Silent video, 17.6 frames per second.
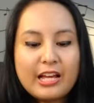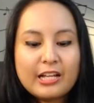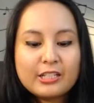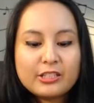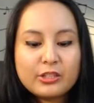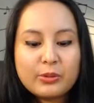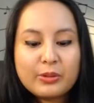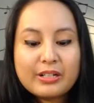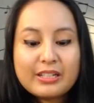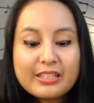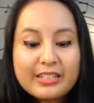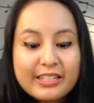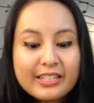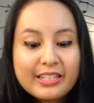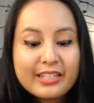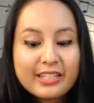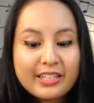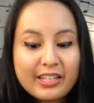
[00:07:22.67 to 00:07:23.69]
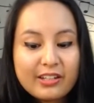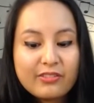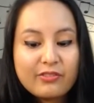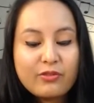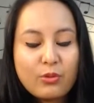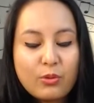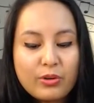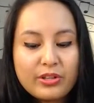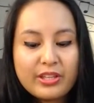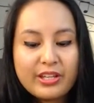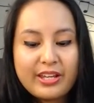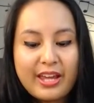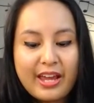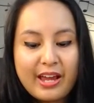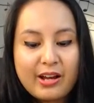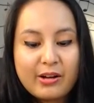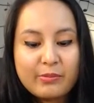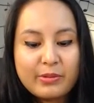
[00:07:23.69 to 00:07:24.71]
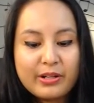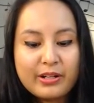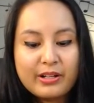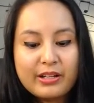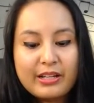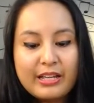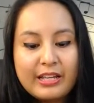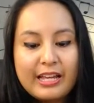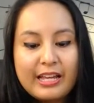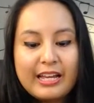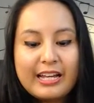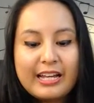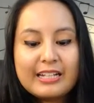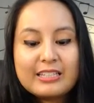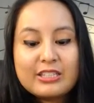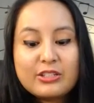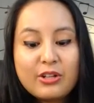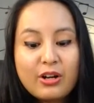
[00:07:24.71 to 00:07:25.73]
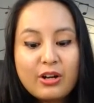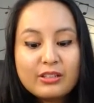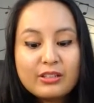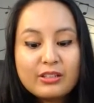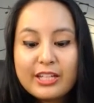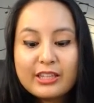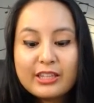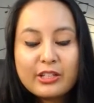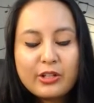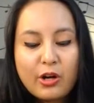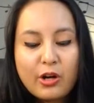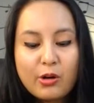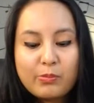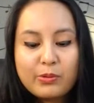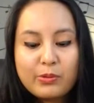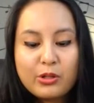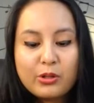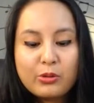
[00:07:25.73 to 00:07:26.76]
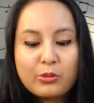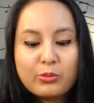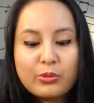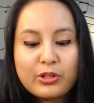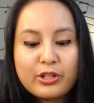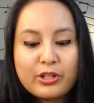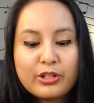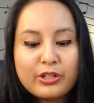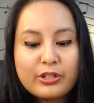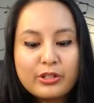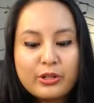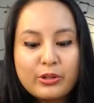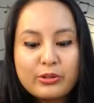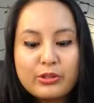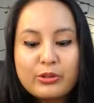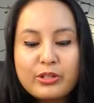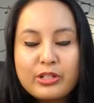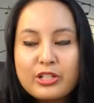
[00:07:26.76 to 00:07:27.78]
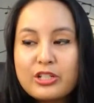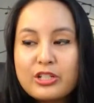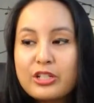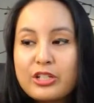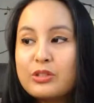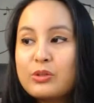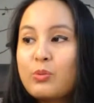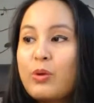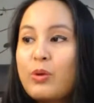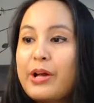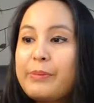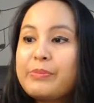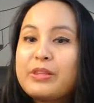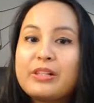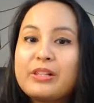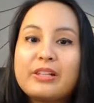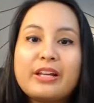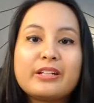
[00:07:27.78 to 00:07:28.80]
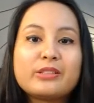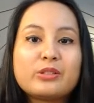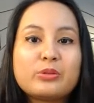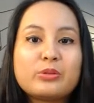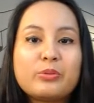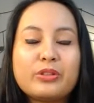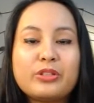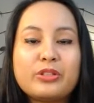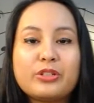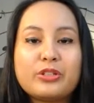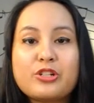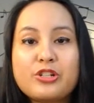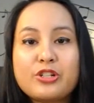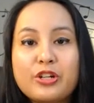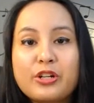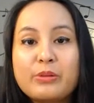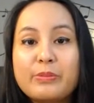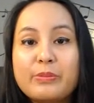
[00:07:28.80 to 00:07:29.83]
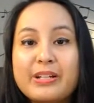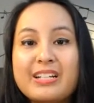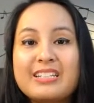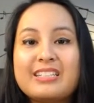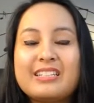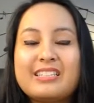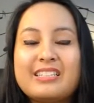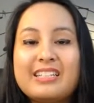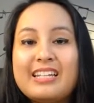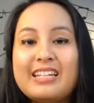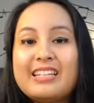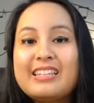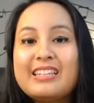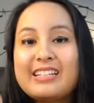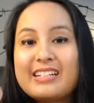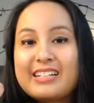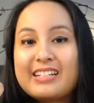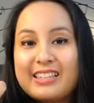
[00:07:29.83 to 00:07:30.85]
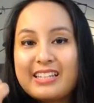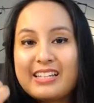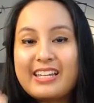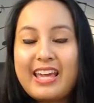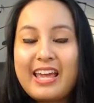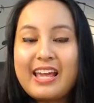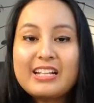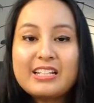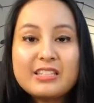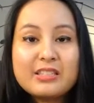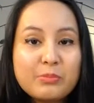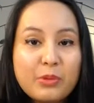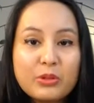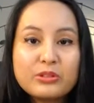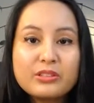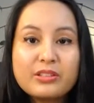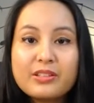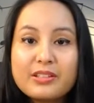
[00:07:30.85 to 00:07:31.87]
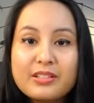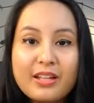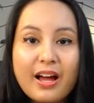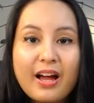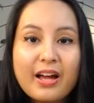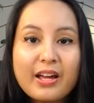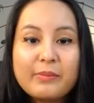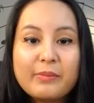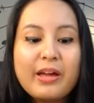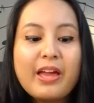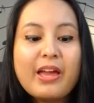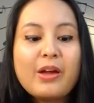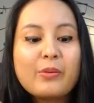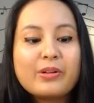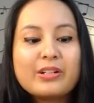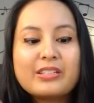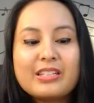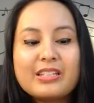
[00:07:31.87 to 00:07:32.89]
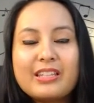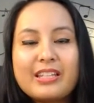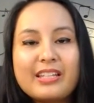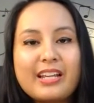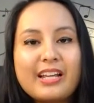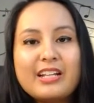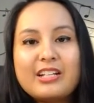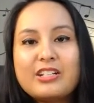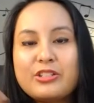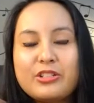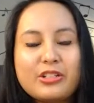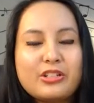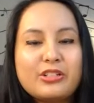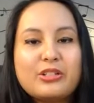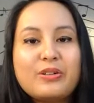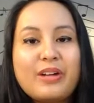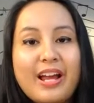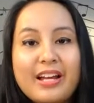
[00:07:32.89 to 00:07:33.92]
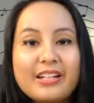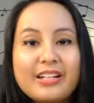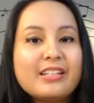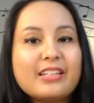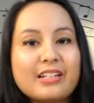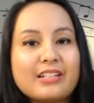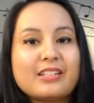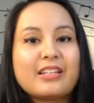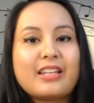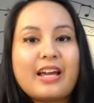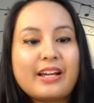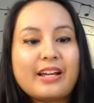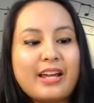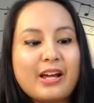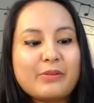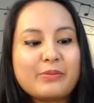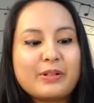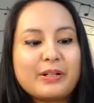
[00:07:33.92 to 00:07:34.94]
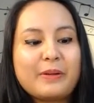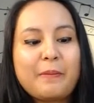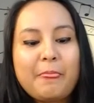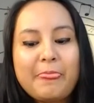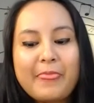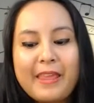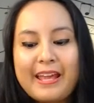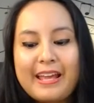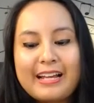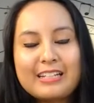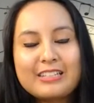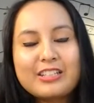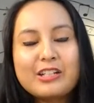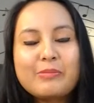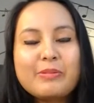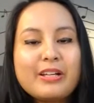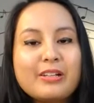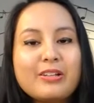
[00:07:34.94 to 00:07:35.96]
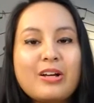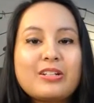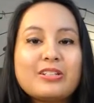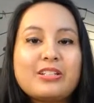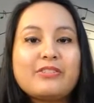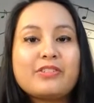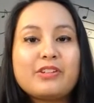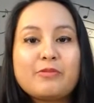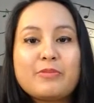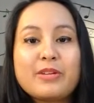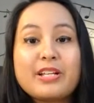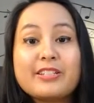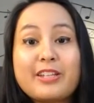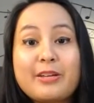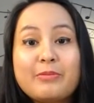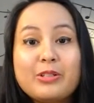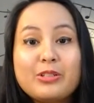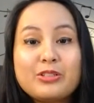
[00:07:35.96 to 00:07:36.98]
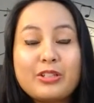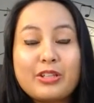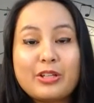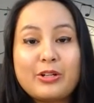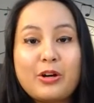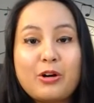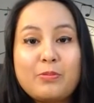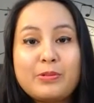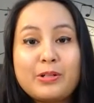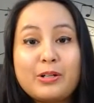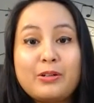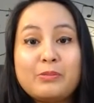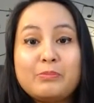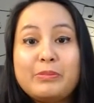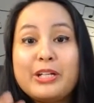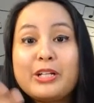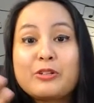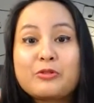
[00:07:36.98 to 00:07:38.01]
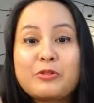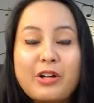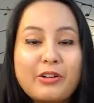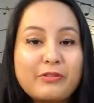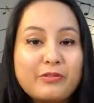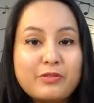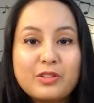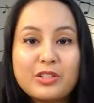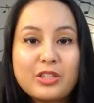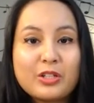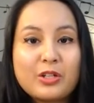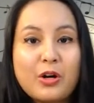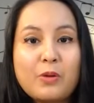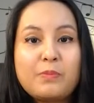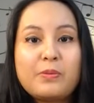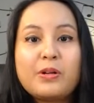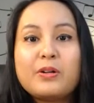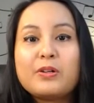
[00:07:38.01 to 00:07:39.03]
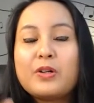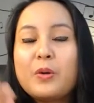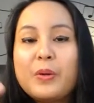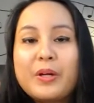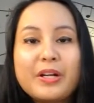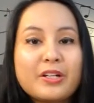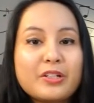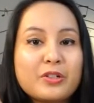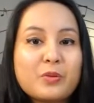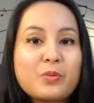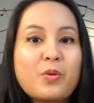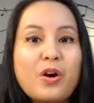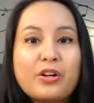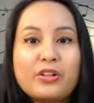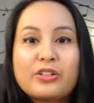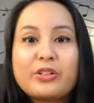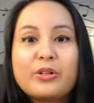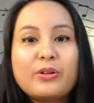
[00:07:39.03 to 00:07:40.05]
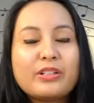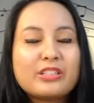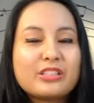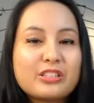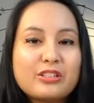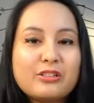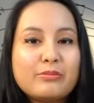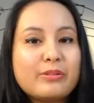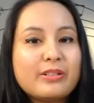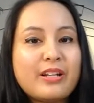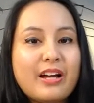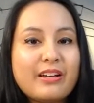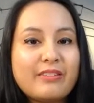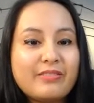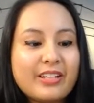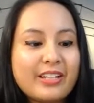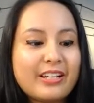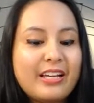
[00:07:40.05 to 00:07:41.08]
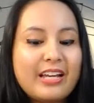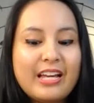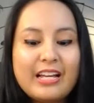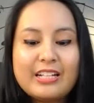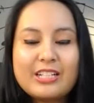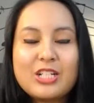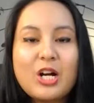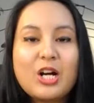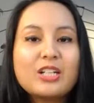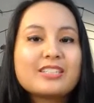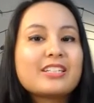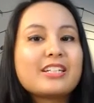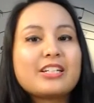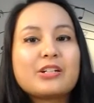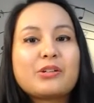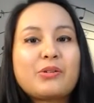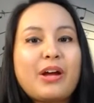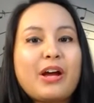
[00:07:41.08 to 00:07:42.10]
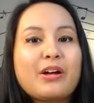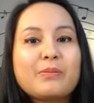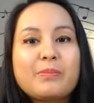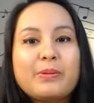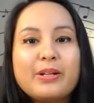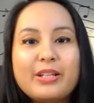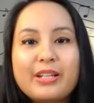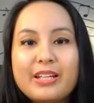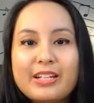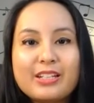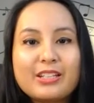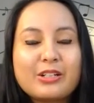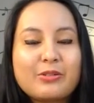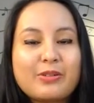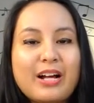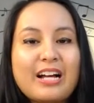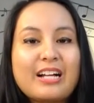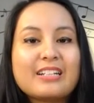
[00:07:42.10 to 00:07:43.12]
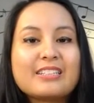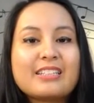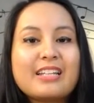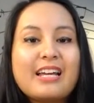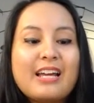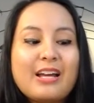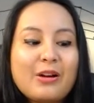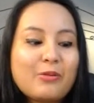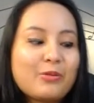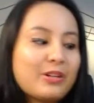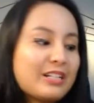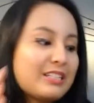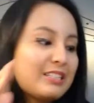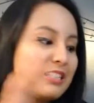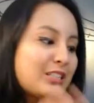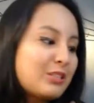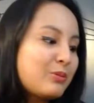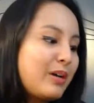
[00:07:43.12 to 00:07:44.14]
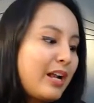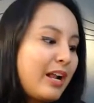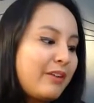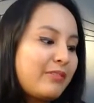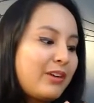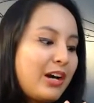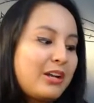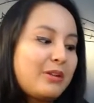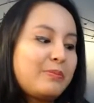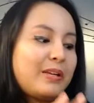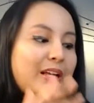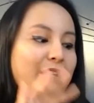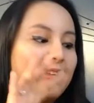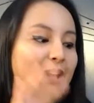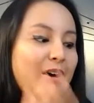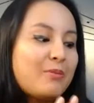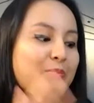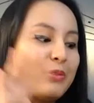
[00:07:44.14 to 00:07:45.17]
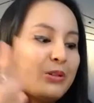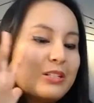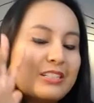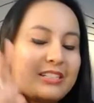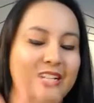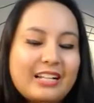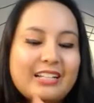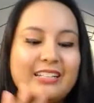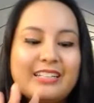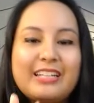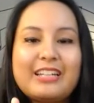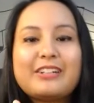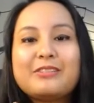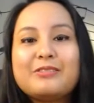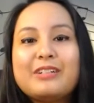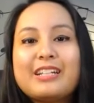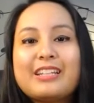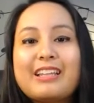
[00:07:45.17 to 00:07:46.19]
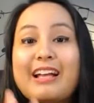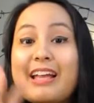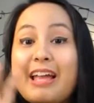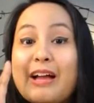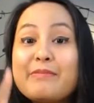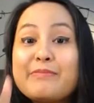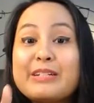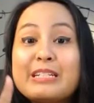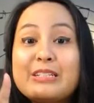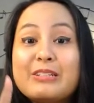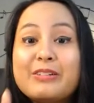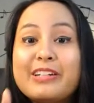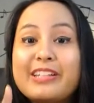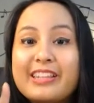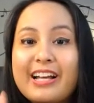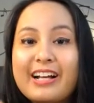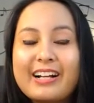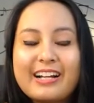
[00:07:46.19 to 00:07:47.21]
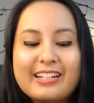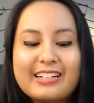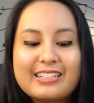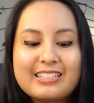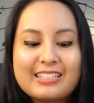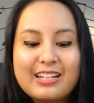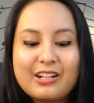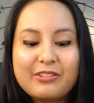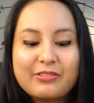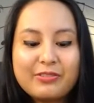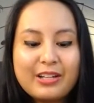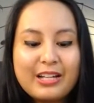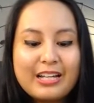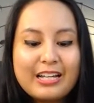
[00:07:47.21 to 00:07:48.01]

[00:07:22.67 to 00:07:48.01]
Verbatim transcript: So a cleaning kit for the camera. It's not like the GoPro where, you know, you can just wipe the lens with your shirt because it's in the, the case most of the time. When it's in the case, you can do anything to that camera. It's going to be a lot different because I'm used to the GoPro and being rough with the GoPro, going underwater, going scuba diving, tossing it around, putting it in the grass. Whereas this one I've got to be a lot more delicate with. I can't be doing that kind of stuff.